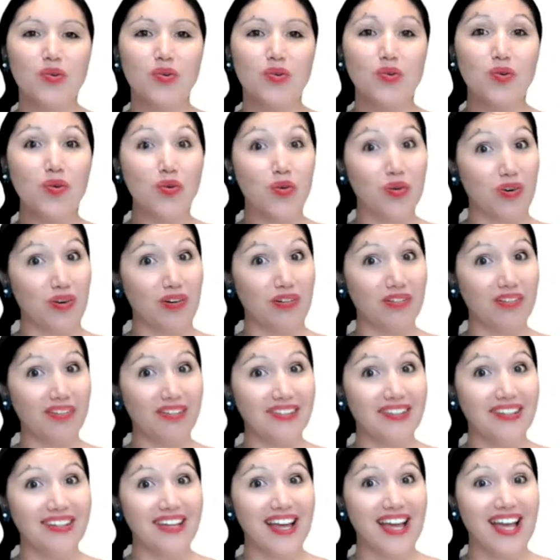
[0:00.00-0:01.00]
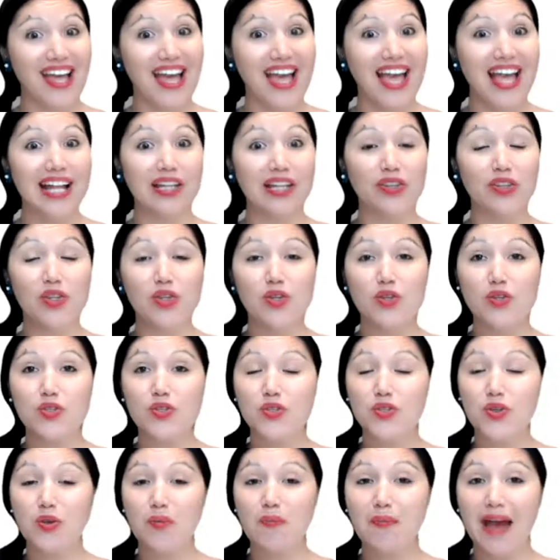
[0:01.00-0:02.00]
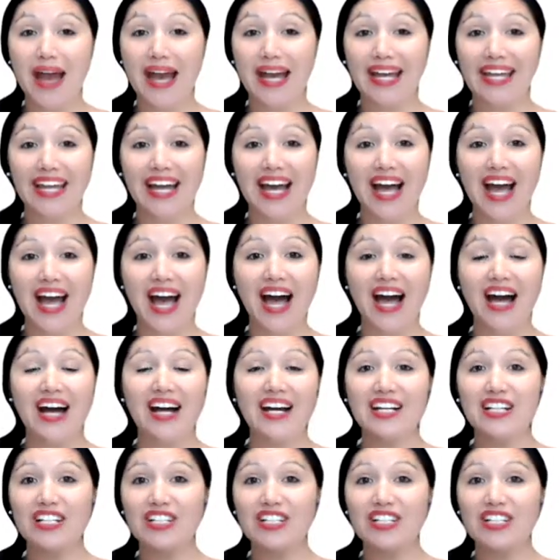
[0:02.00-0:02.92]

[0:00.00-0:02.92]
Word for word: Or, elle ne se mariera